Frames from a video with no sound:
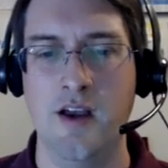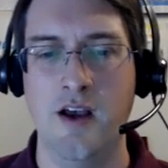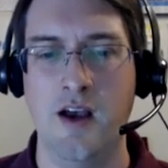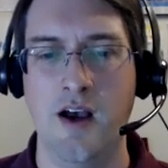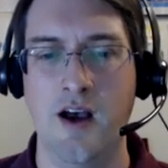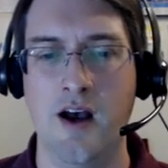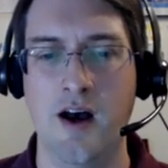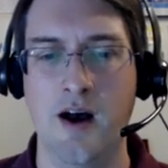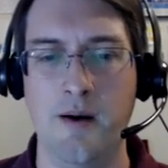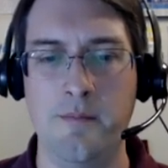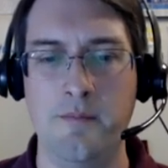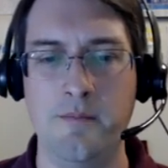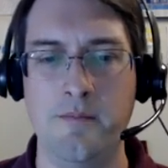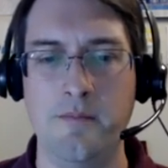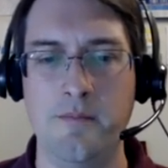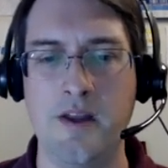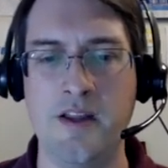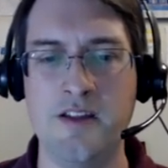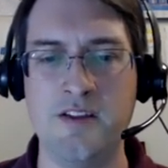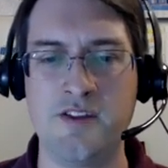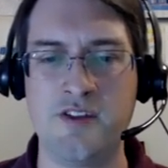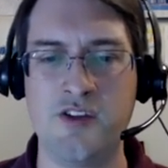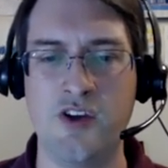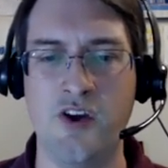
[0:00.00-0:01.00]

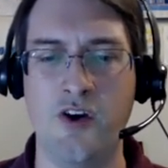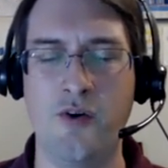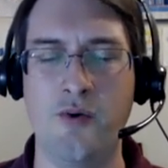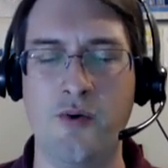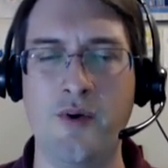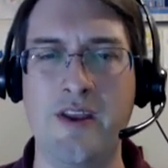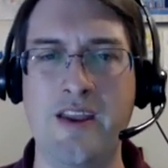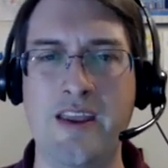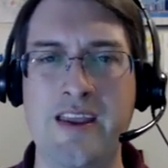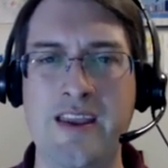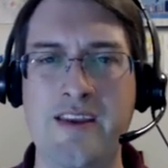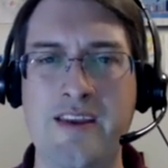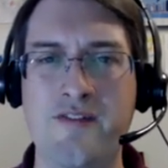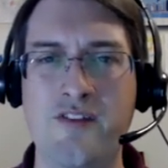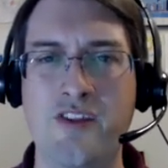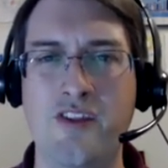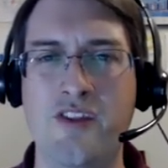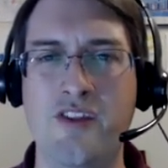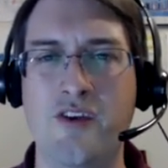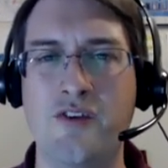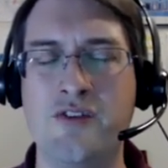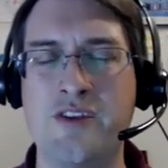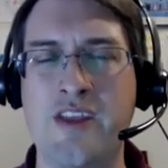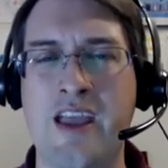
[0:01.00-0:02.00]
And so even
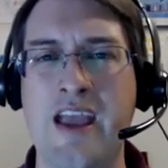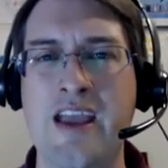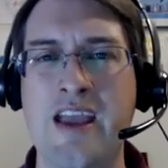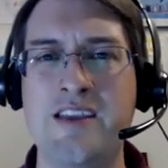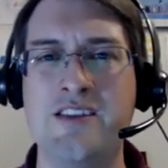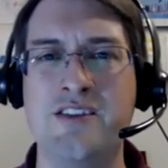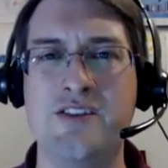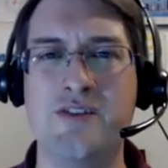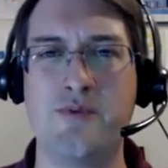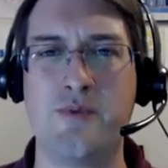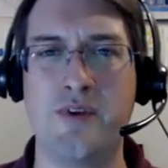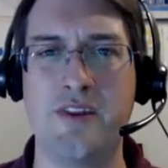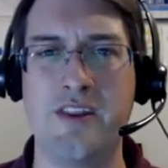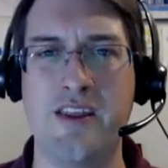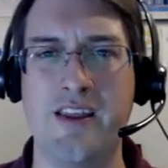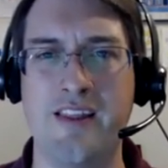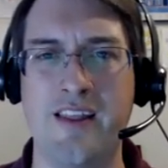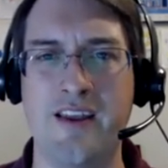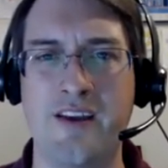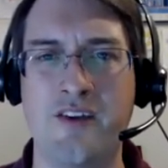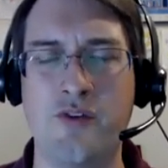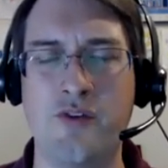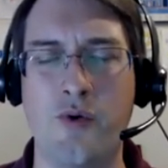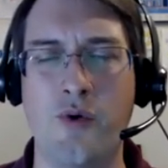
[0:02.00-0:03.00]
in those cases where the
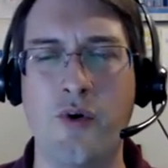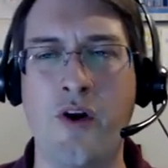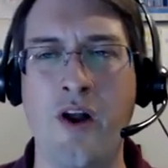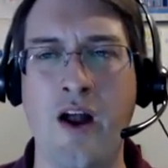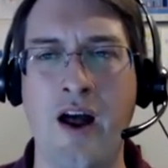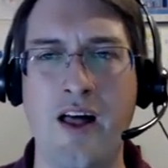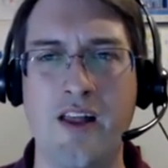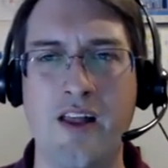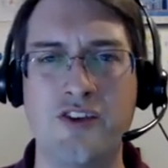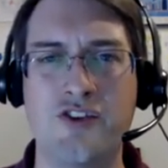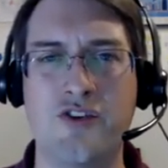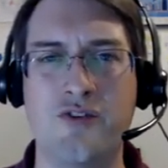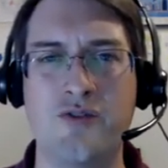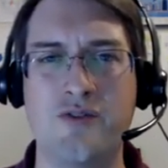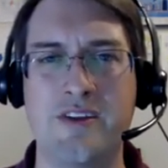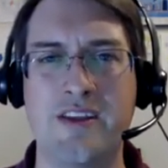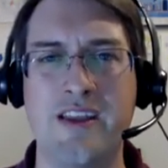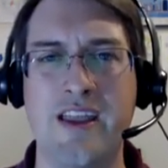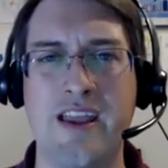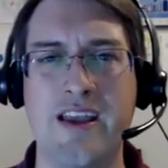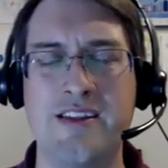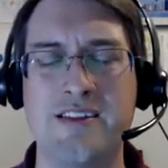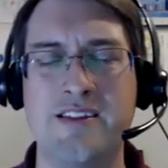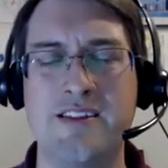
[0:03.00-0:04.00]
Electoral College goes
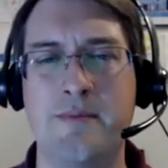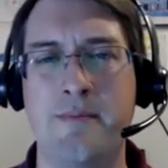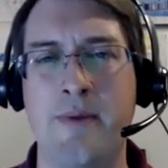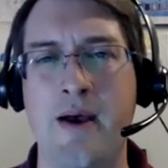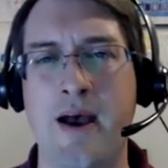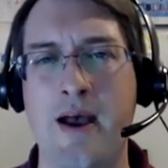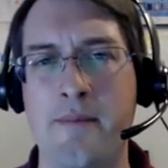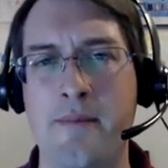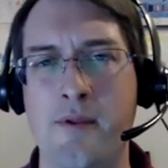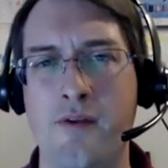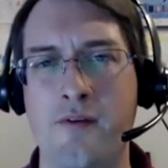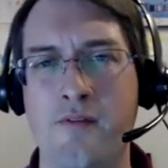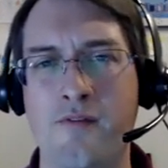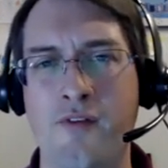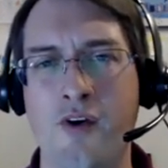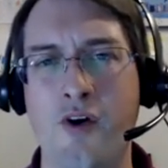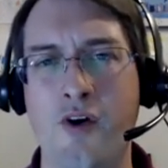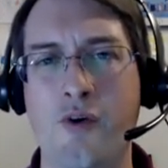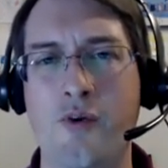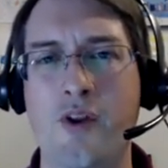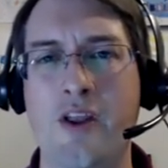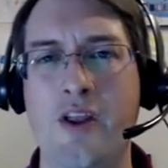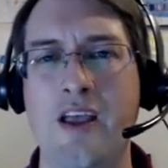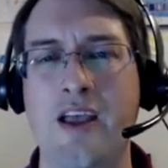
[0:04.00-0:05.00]
against the popular
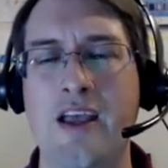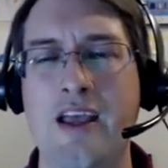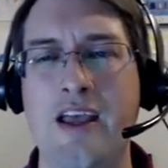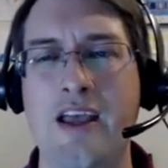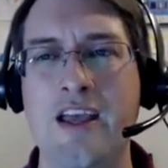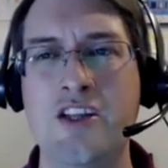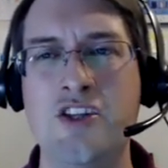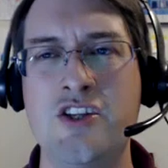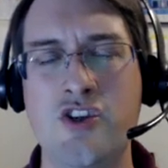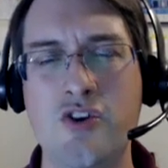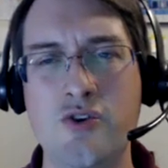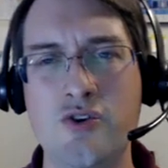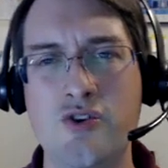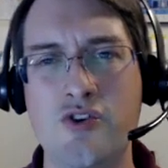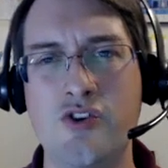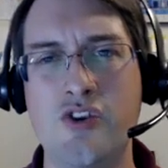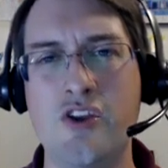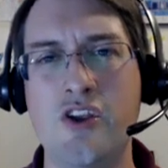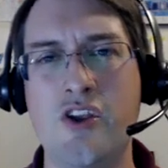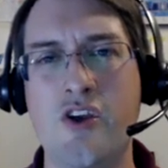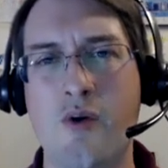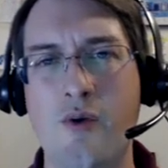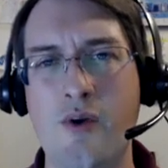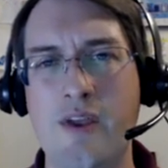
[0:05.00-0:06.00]
vote, it's
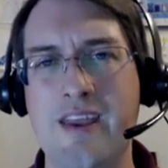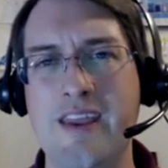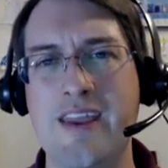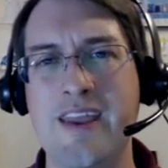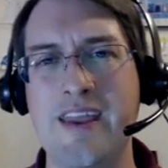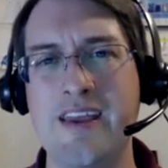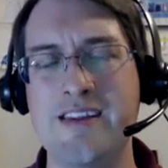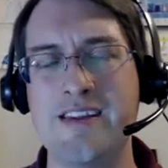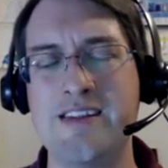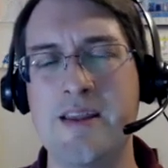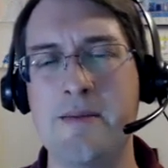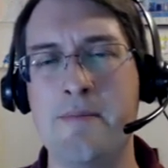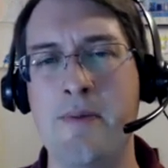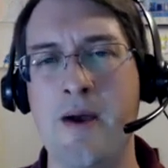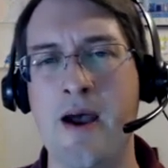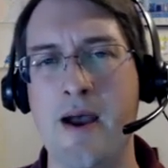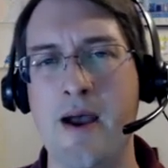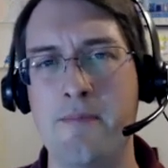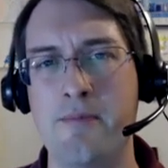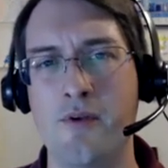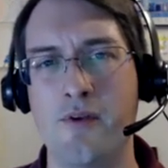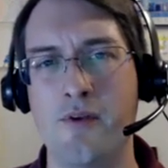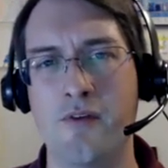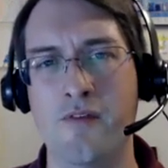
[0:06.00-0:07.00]
usually going against a
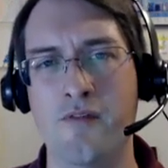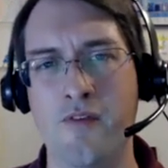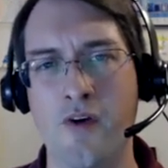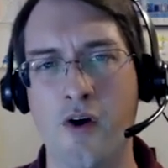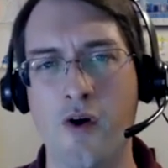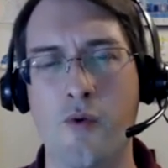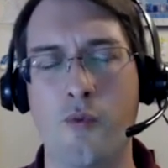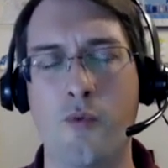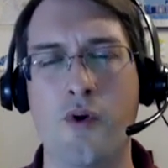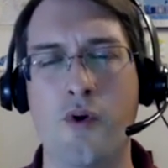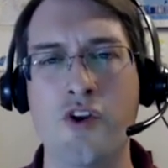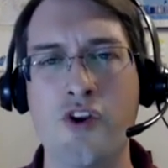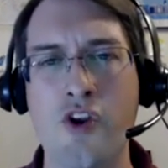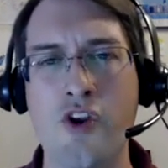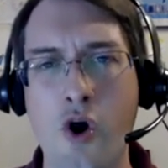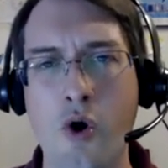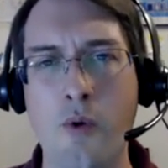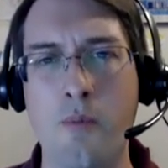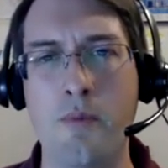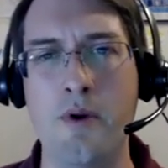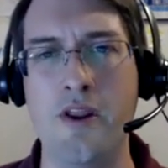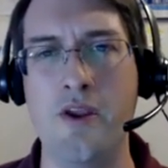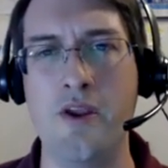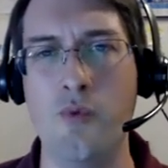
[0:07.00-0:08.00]
popular vote where
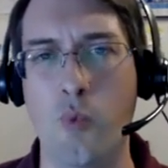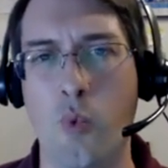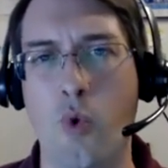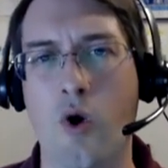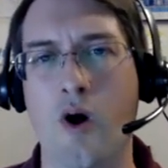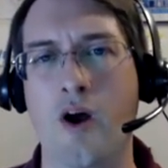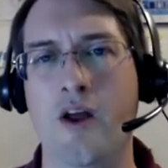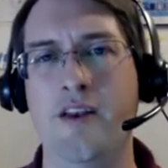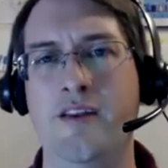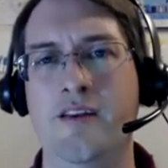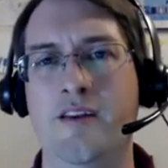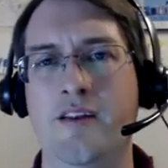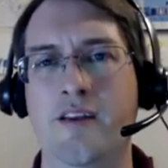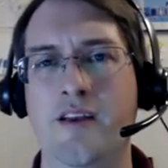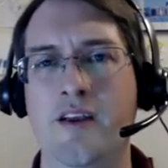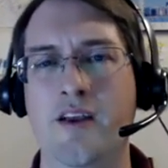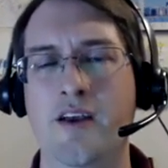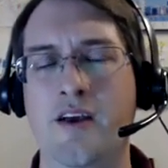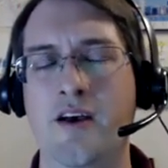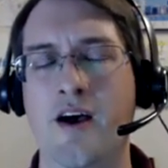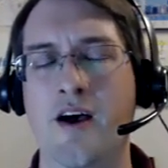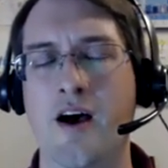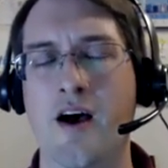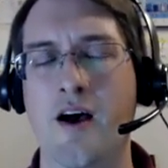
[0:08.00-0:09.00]
nobody won
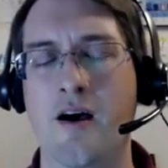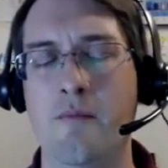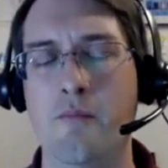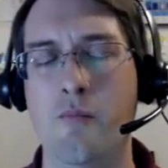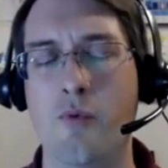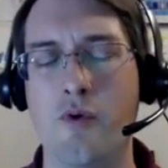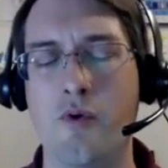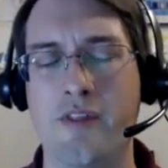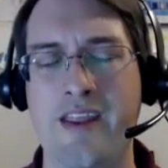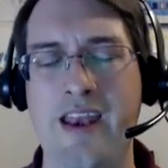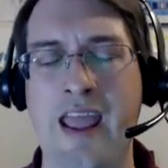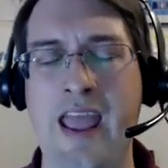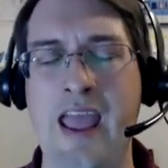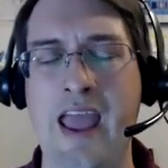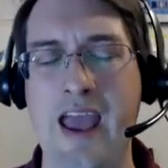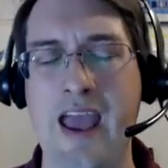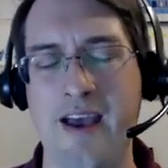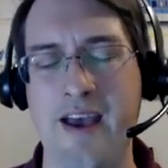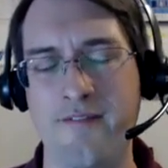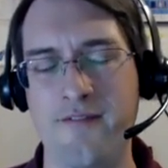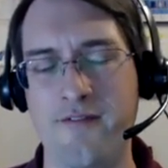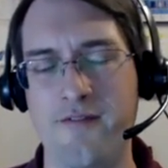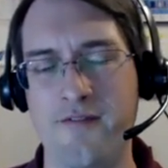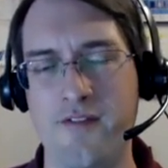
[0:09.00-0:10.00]
more than
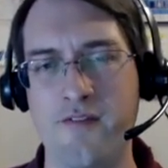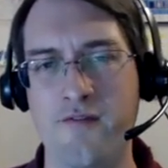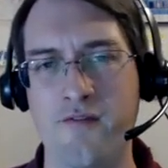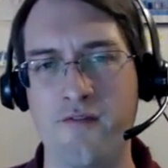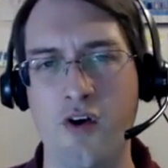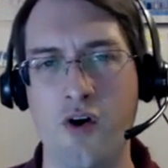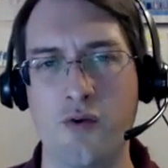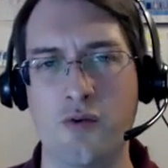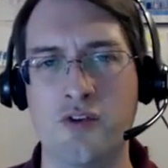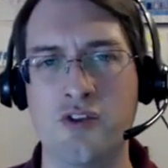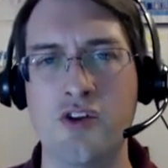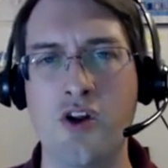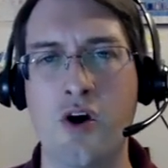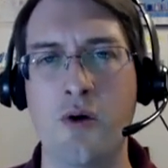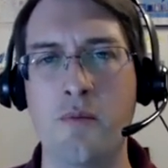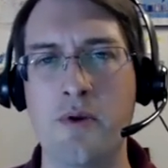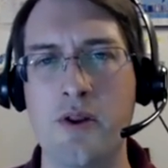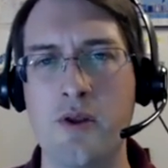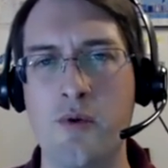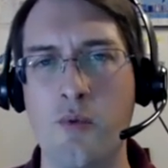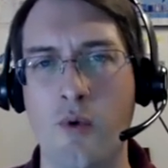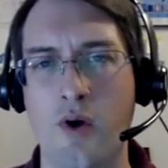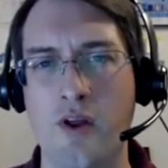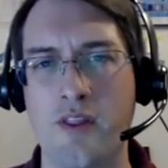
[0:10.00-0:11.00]
half of the votes.
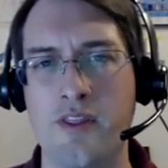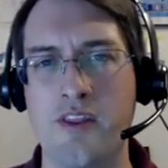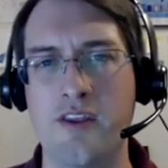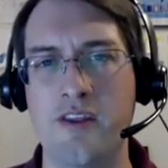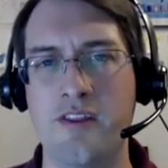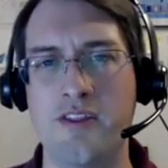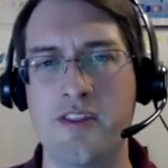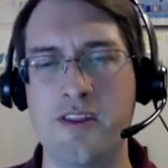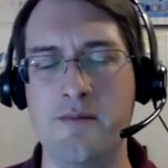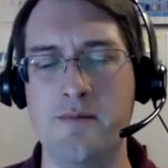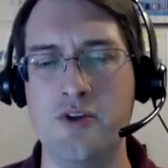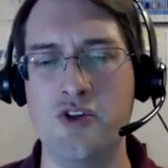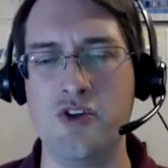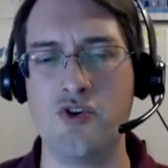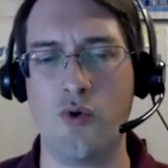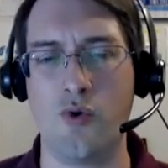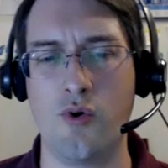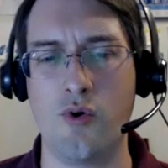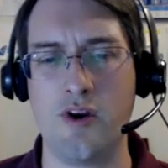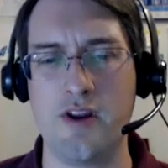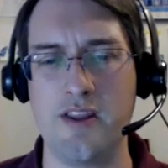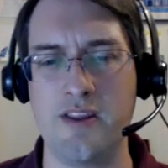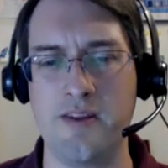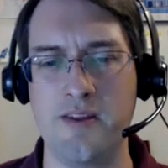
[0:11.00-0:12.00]
Nobody won the
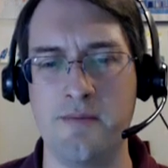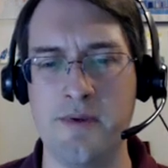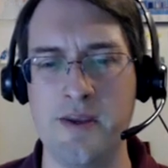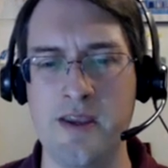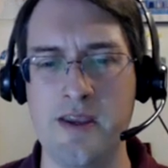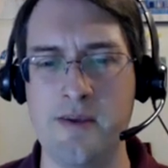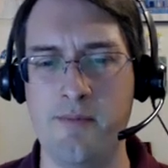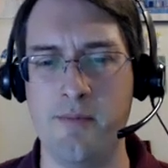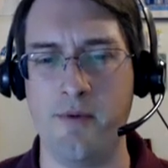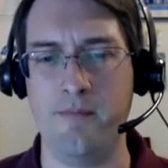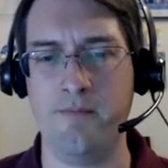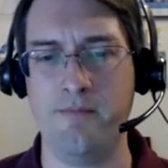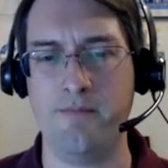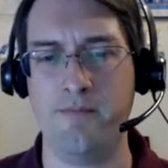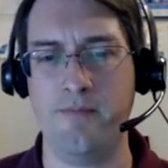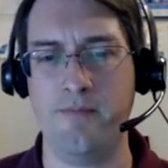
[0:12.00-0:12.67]
majority of the people.